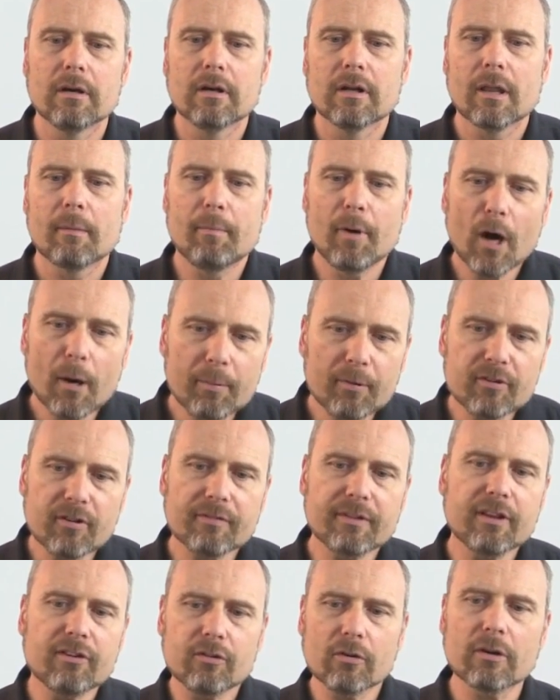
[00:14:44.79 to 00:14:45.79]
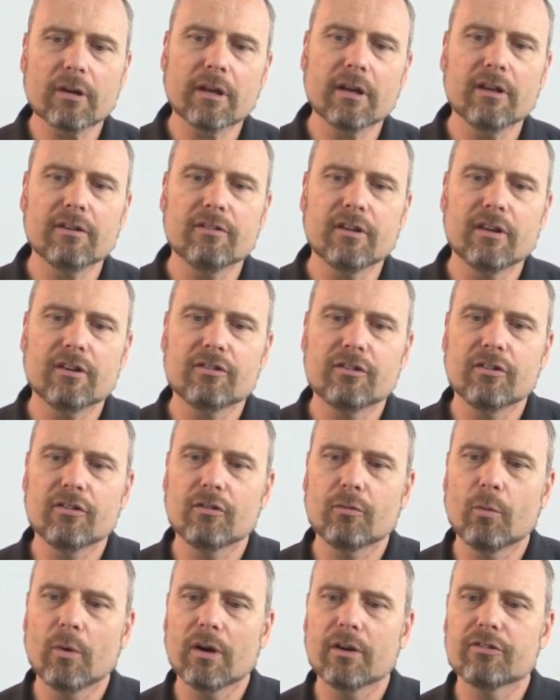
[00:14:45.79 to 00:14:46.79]
The purpose of these organizations
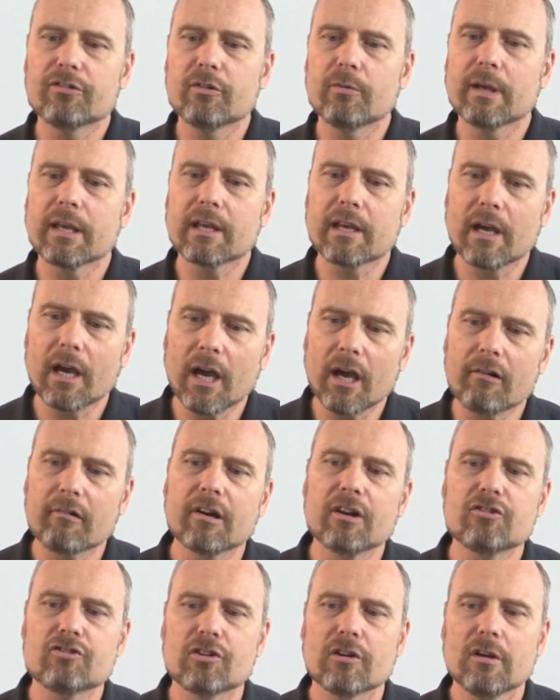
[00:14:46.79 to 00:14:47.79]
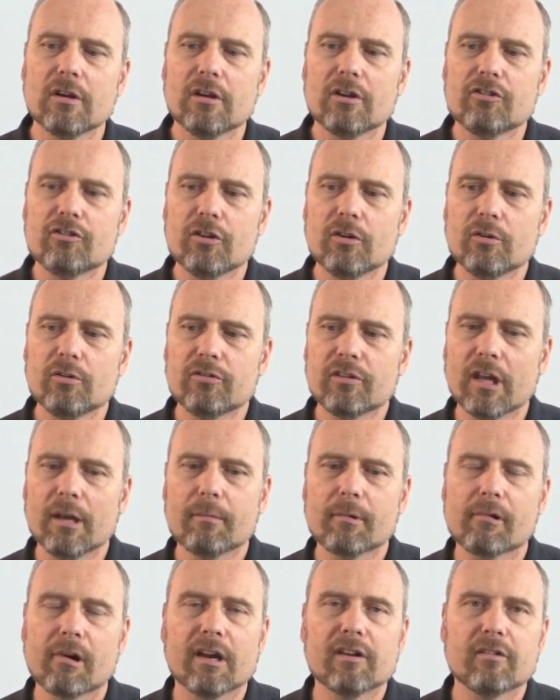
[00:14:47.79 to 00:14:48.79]
was to encourage Jews to
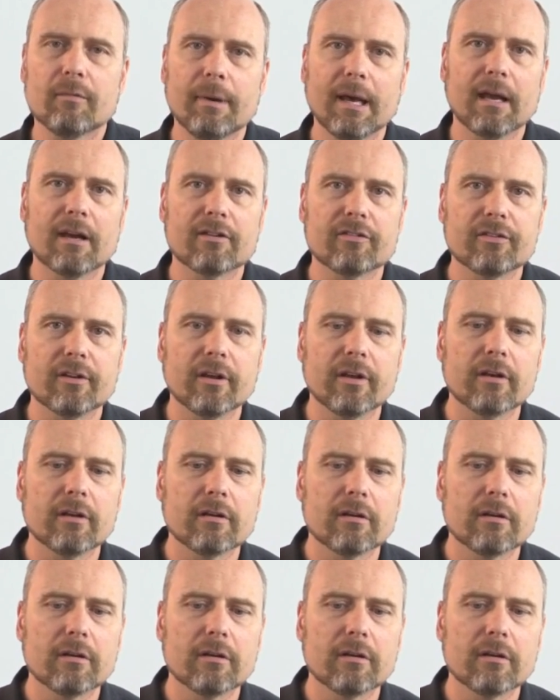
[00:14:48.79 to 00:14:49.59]
immigrate to Palestine.